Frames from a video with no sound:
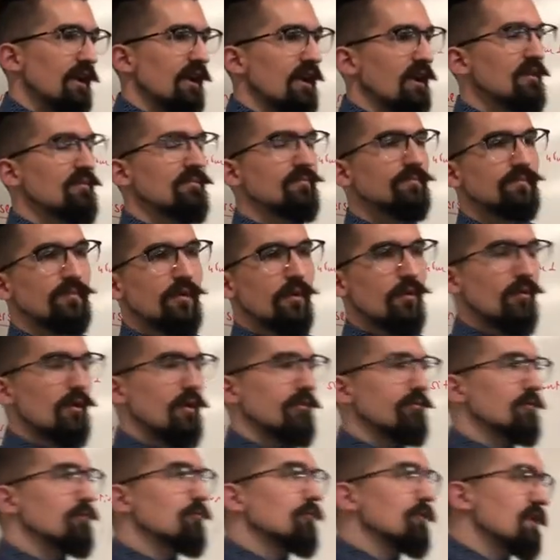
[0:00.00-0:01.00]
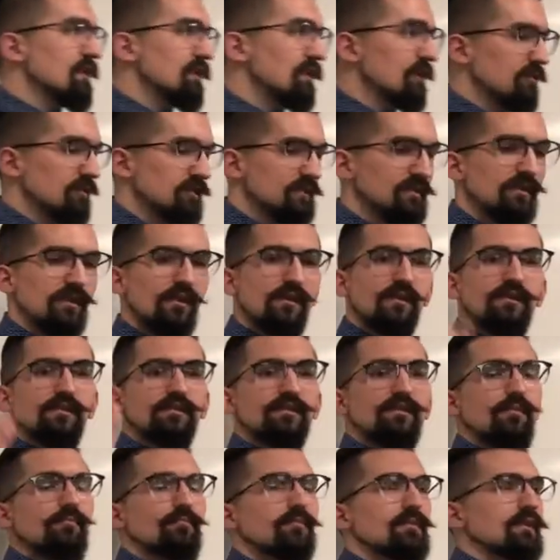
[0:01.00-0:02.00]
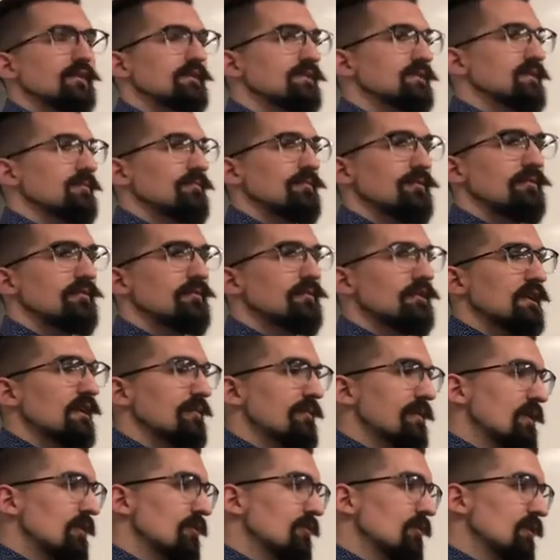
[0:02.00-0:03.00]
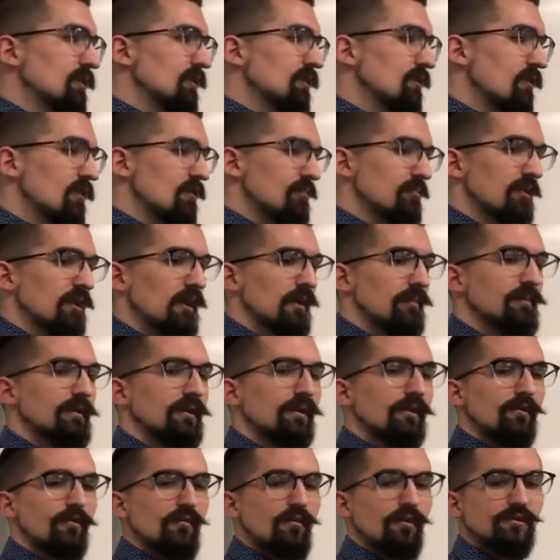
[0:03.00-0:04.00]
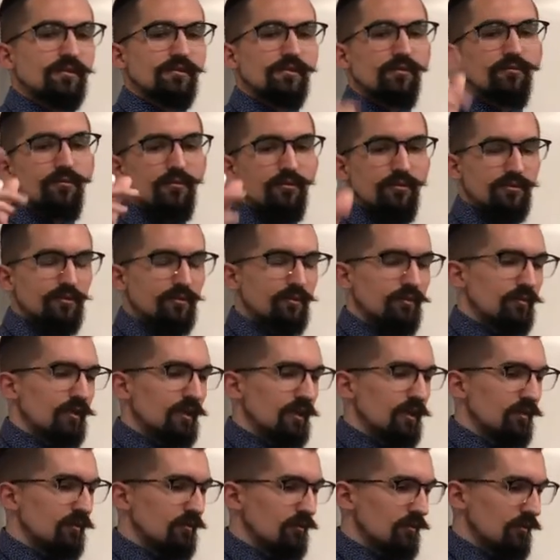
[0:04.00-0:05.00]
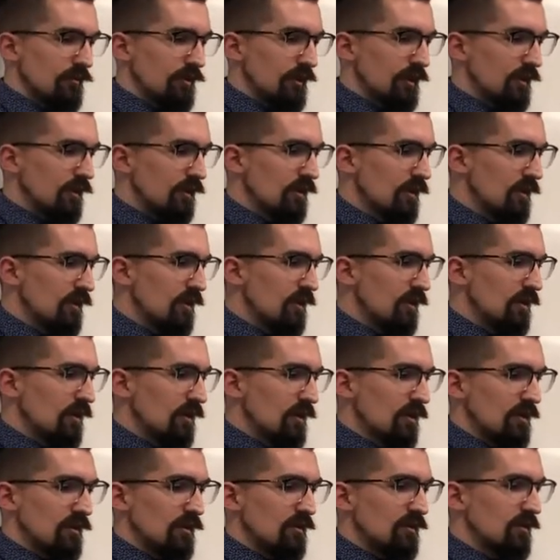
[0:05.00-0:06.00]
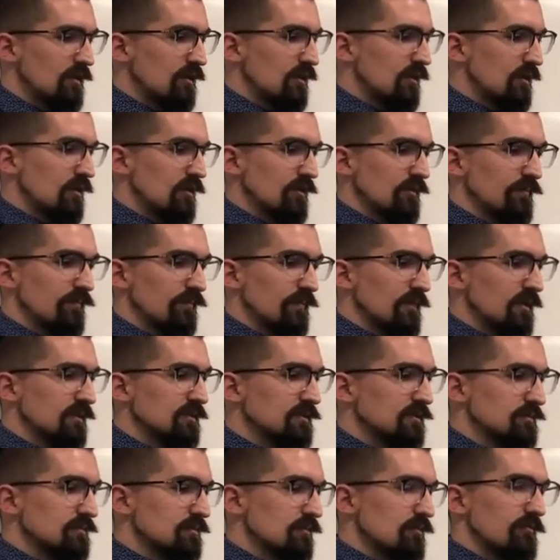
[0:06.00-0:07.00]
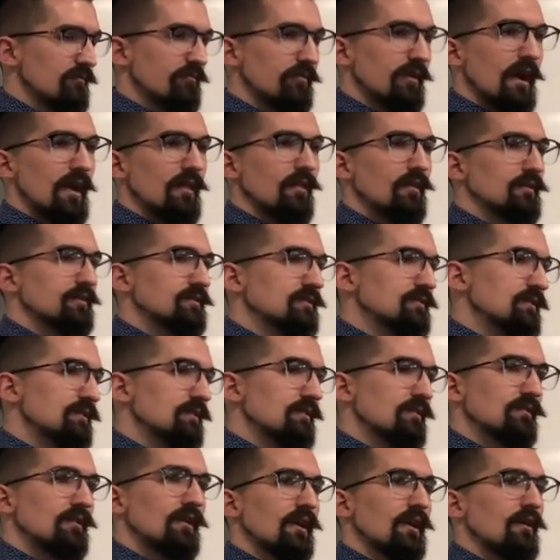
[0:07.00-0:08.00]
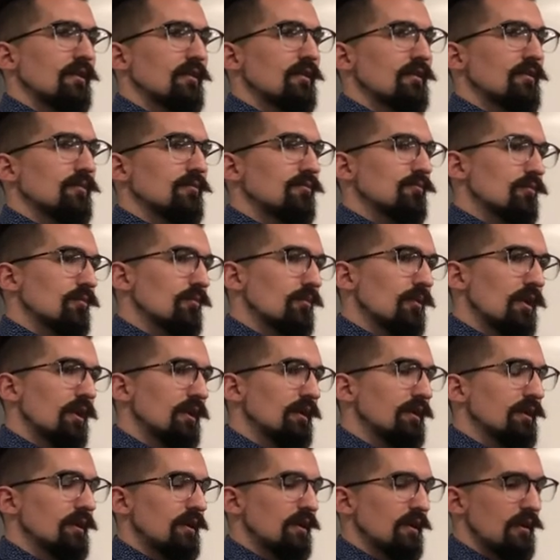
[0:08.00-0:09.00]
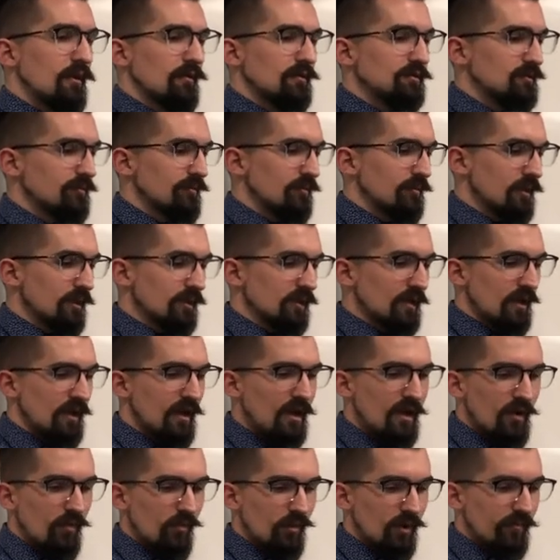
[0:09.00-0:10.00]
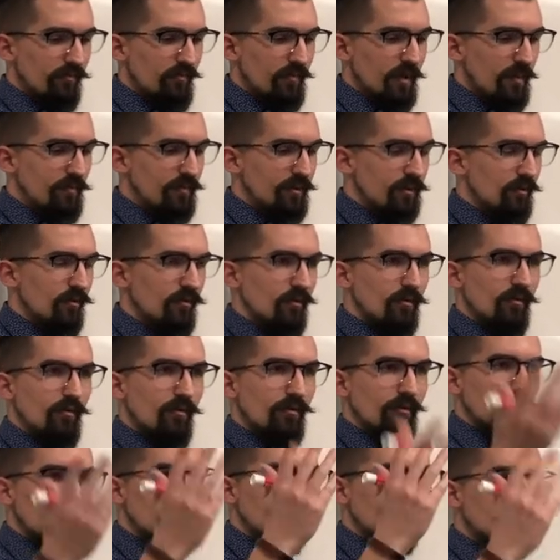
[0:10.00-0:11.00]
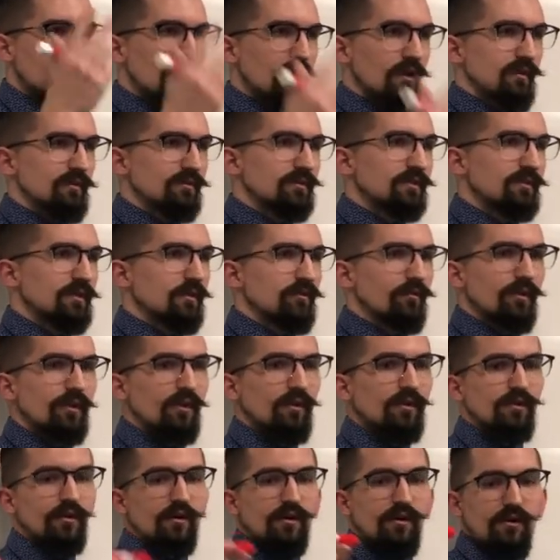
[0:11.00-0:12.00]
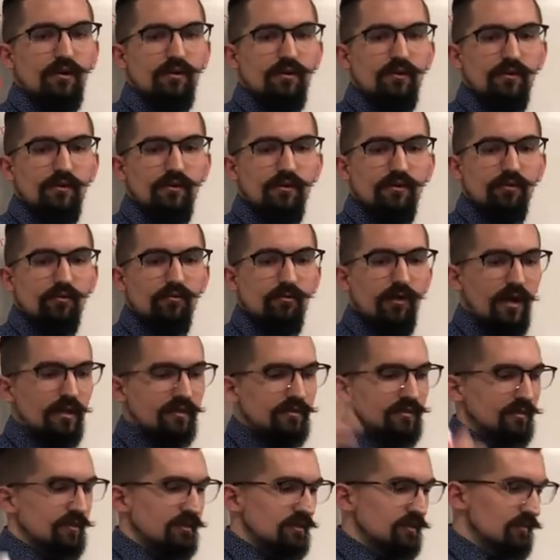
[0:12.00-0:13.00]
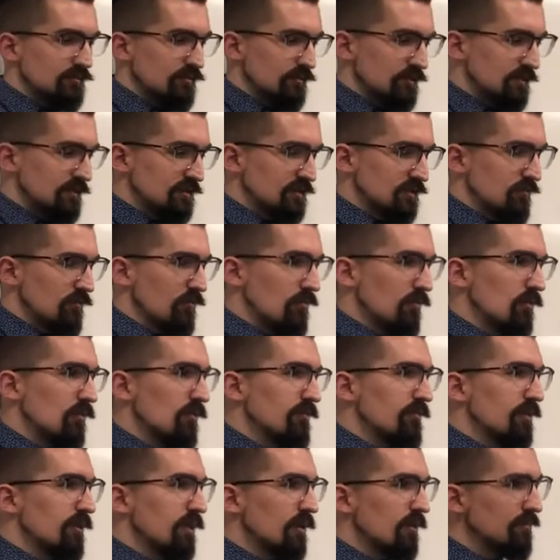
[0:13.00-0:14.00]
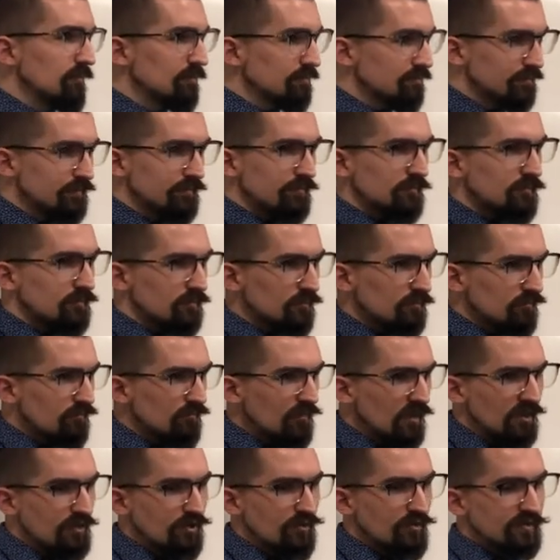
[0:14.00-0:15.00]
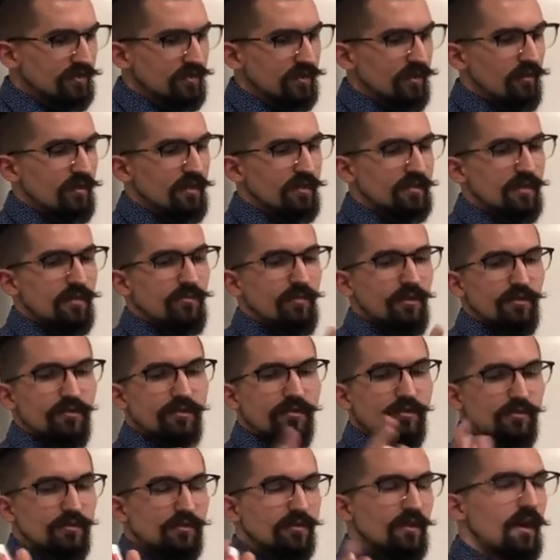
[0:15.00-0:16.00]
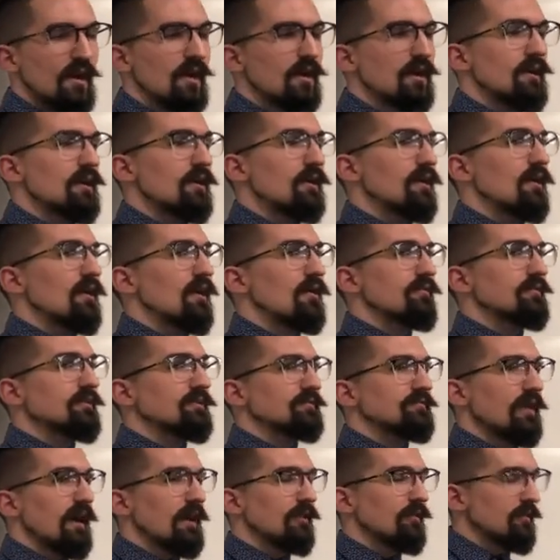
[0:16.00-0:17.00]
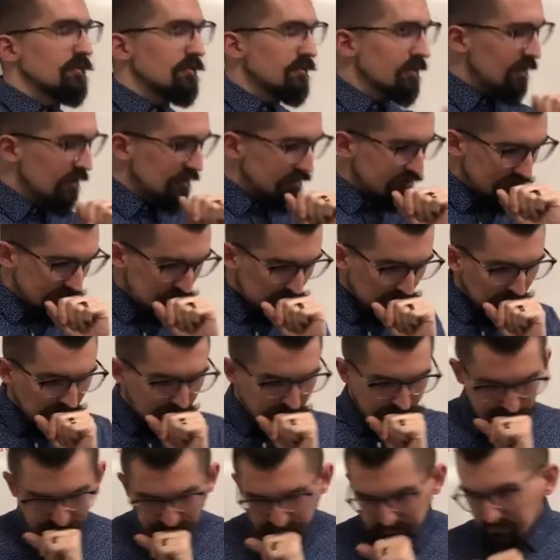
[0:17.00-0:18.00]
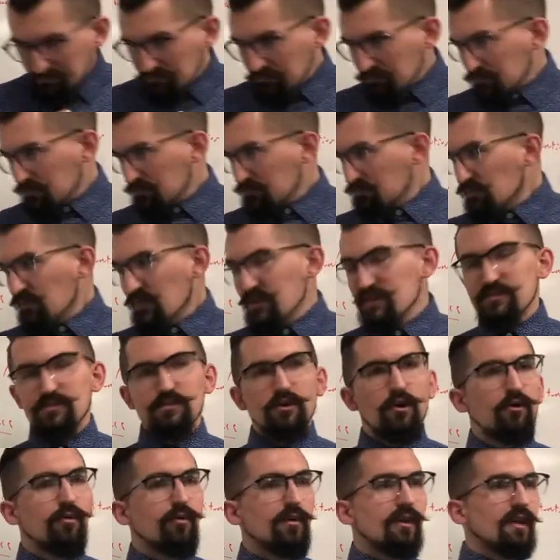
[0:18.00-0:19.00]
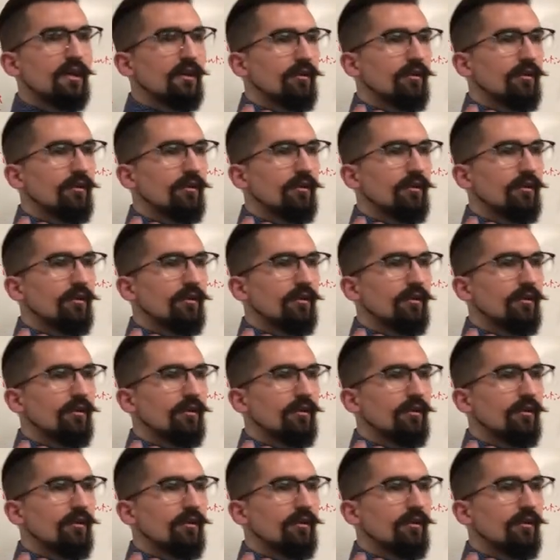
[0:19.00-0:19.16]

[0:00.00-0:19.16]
day or every week you're seeing something, some new thing about, oh, a car bombing or a school shooting or a, uh, uh, some sort of violence in, don't know, Rwanda or something like that, whatever it might be, or, or the uh, Syrian uh, crisis with the civil war over there. You see all these images uh, of these violent things. So in